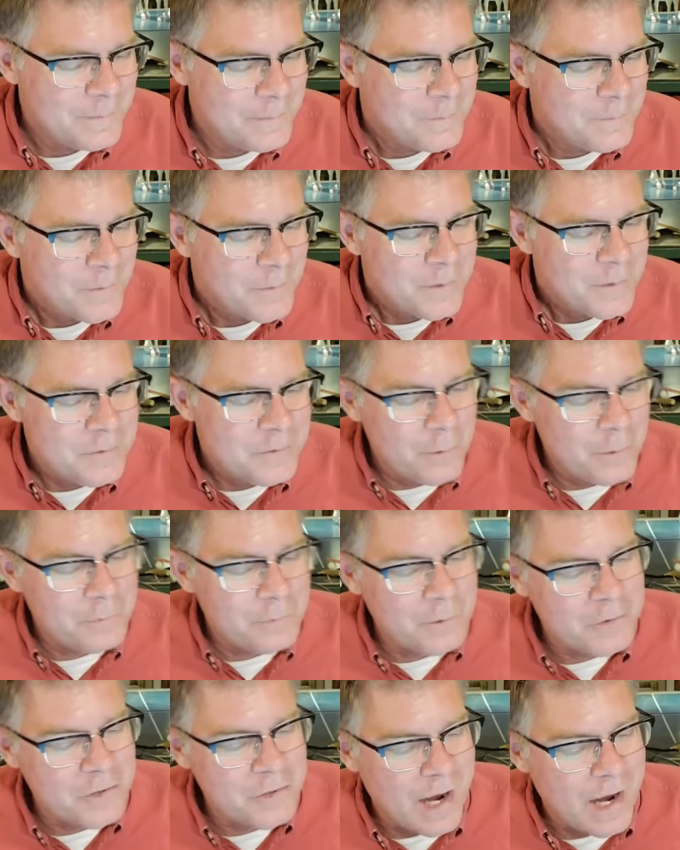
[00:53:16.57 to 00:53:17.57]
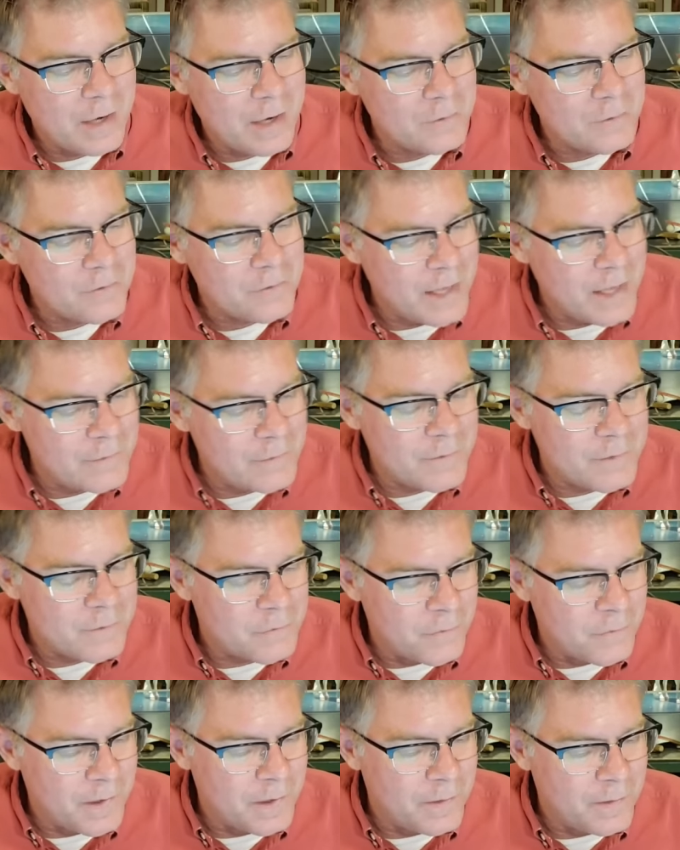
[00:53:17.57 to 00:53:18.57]
Silvershire's in
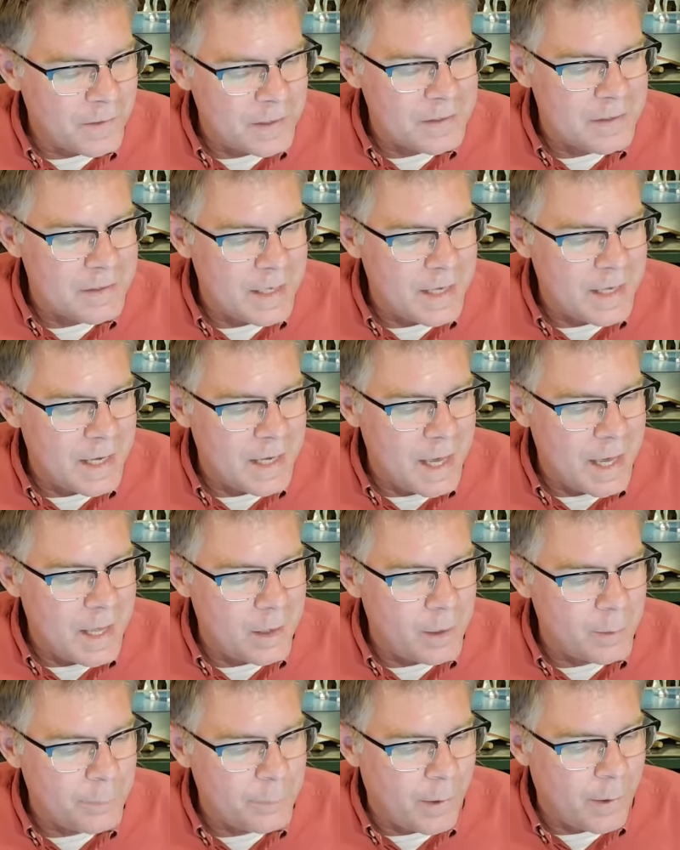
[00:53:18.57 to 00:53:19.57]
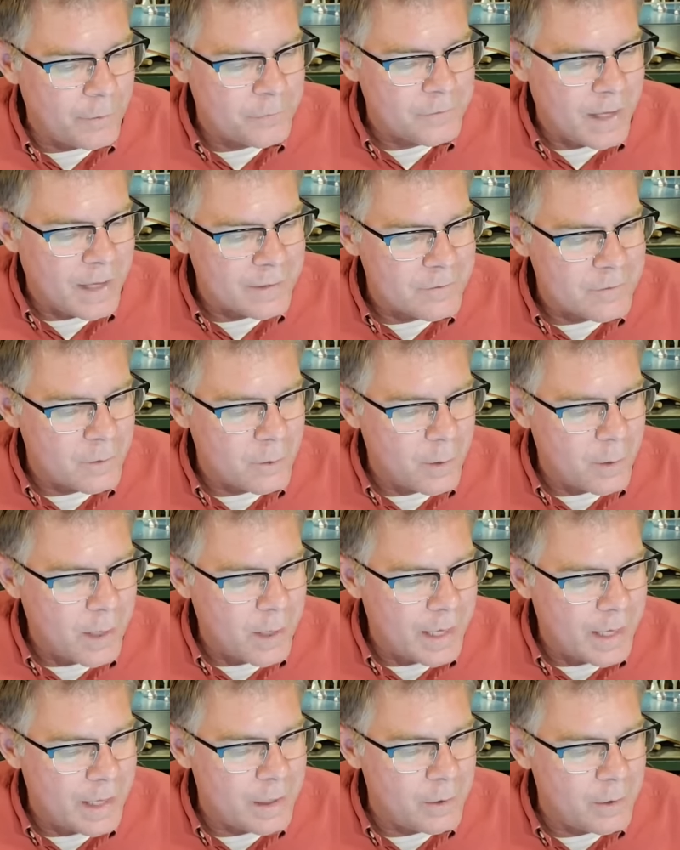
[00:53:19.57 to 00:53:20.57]
Evansville, Indiana. Paul Scott's in
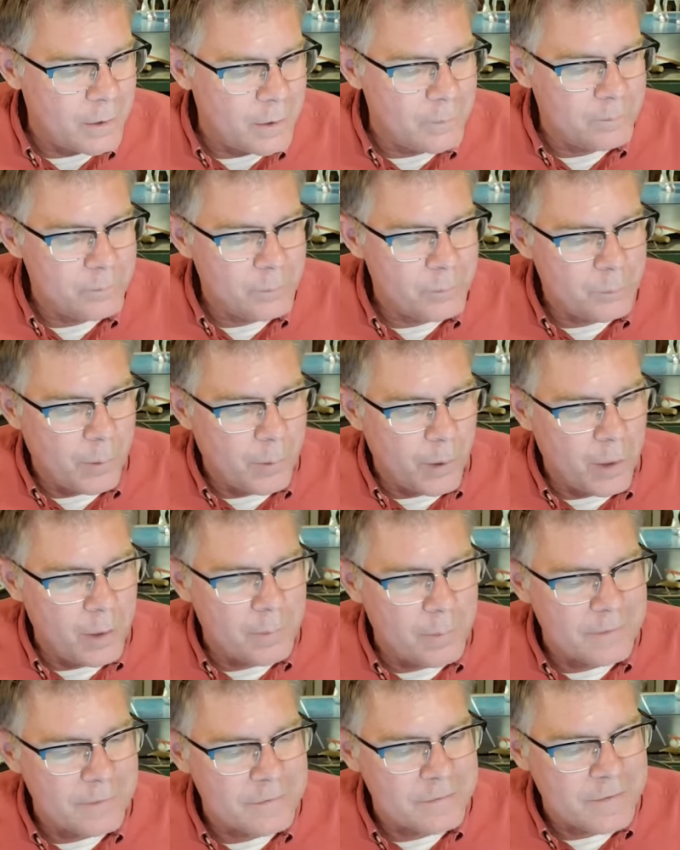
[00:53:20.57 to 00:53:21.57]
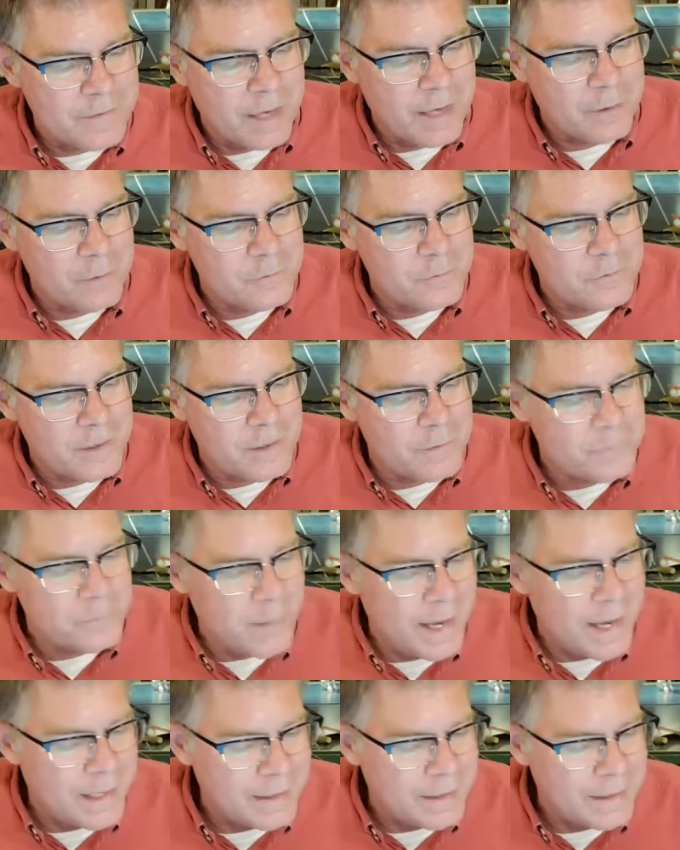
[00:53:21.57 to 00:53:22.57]
Ohio. Bourbon, Stackers in his
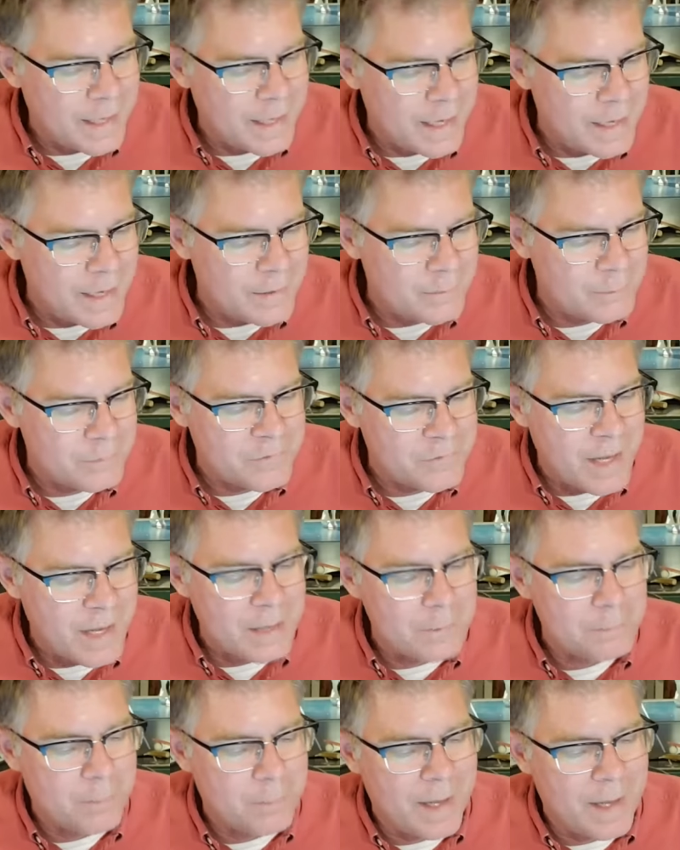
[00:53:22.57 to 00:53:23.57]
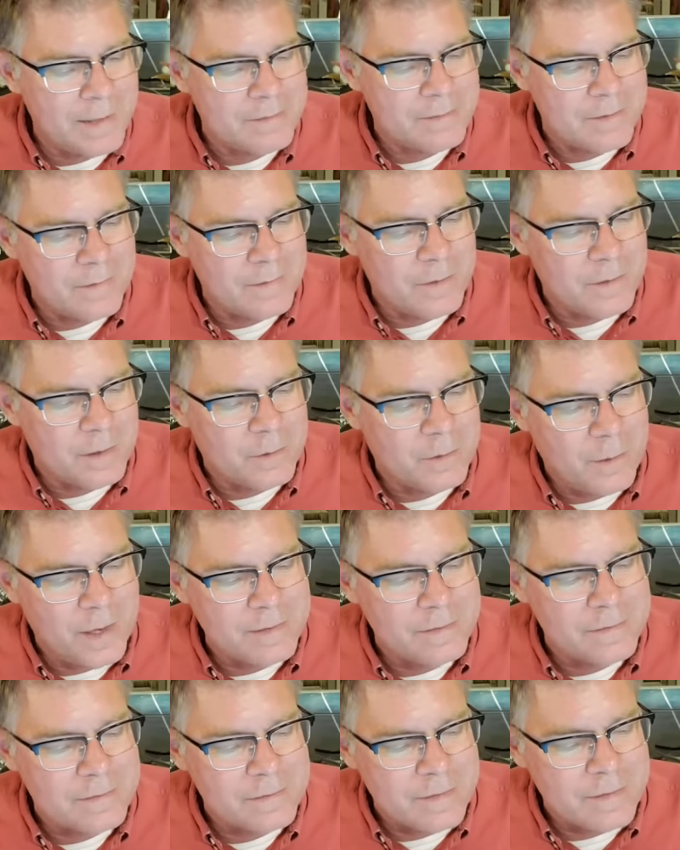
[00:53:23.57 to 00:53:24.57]
man cave. Snake bites in the
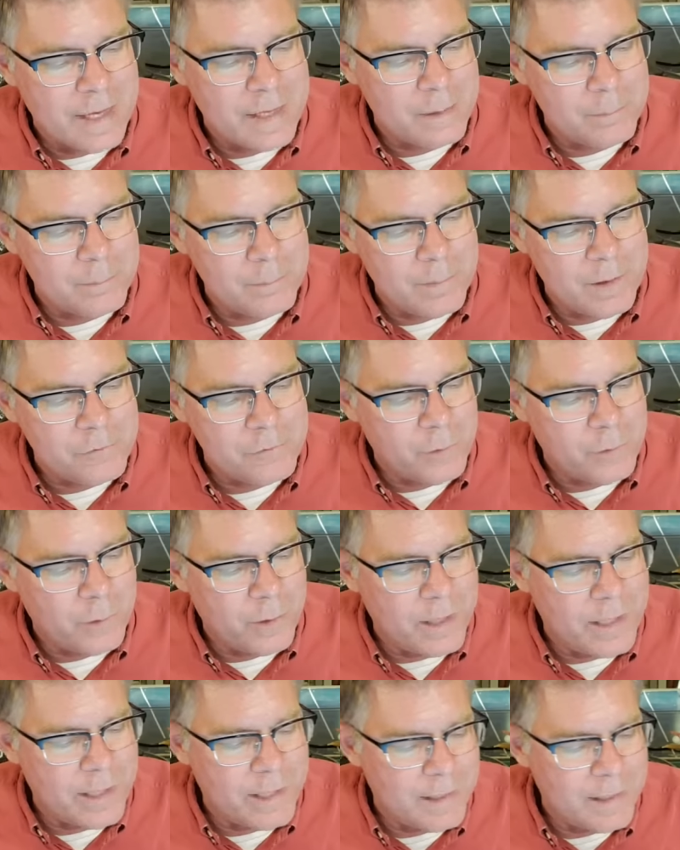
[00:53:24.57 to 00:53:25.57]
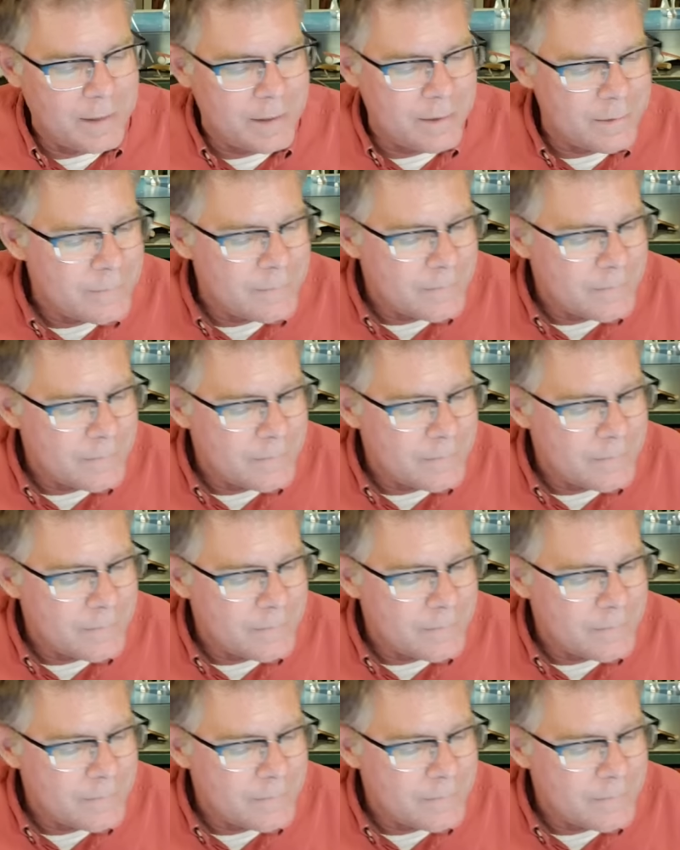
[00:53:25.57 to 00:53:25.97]
great state of misery.